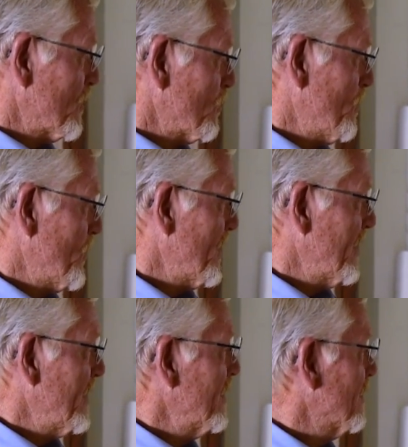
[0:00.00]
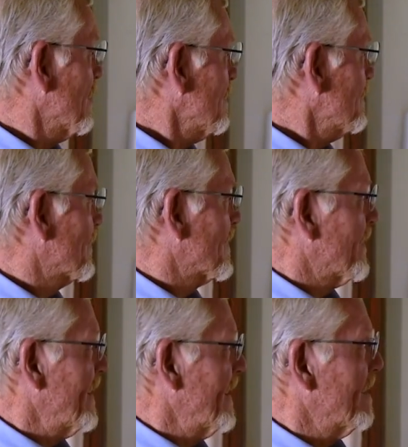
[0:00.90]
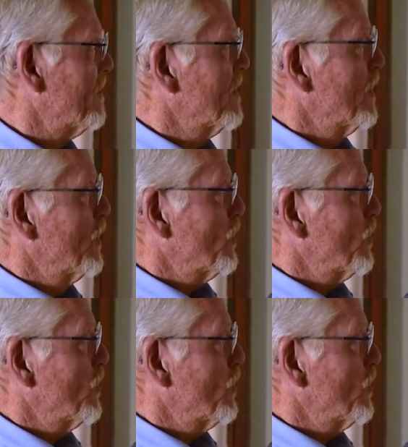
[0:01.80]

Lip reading: that were put in here that